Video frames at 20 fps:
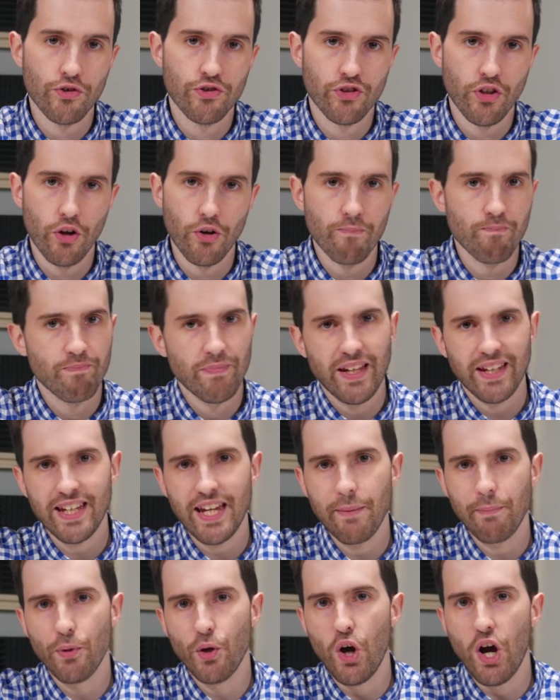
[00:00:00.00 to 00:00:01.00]
so
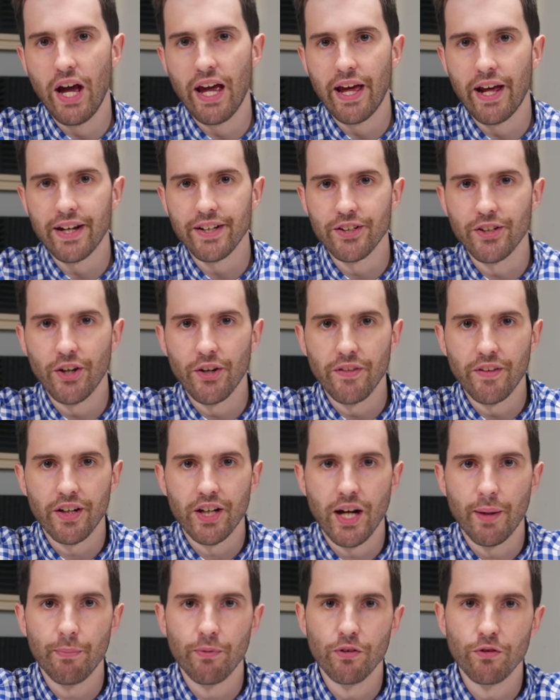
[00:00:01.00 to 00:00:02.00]
keep an eye out, you know, in the
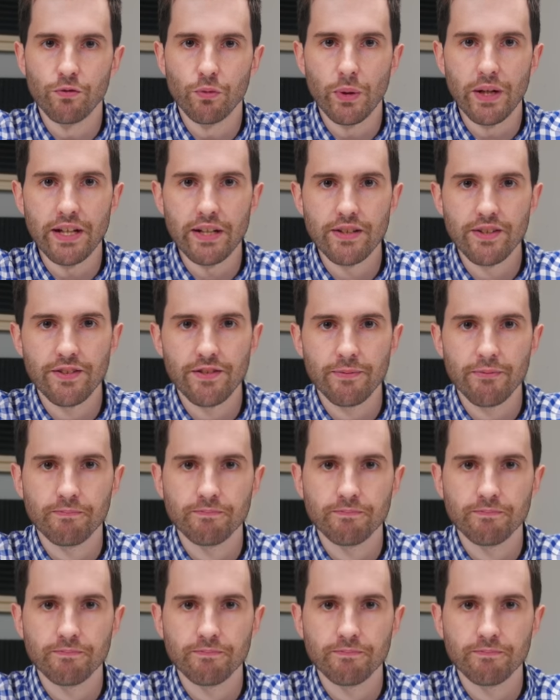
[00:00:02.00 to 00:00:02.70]
couple of weeks.